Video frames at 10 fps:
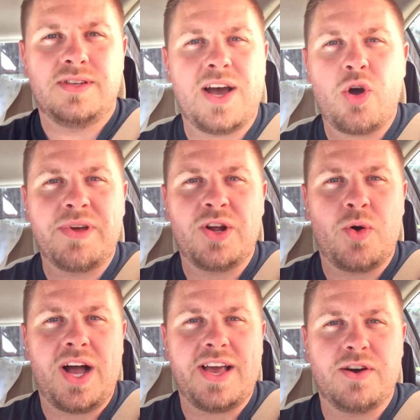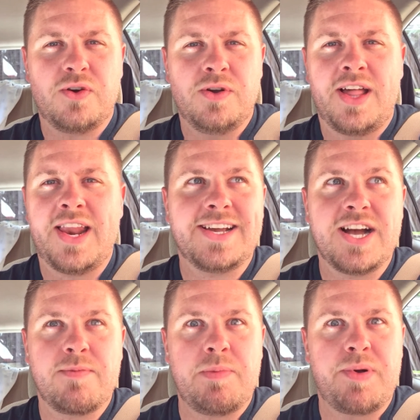Now I'm in Ohio and I
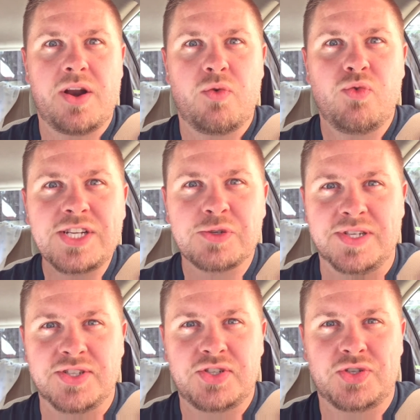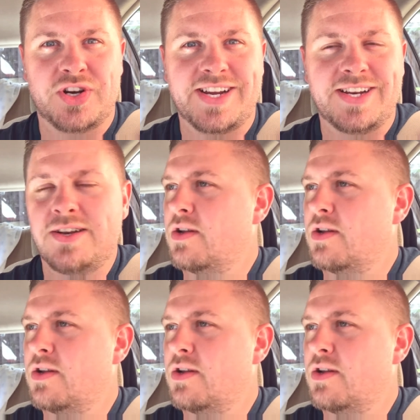come up on a Richmond street.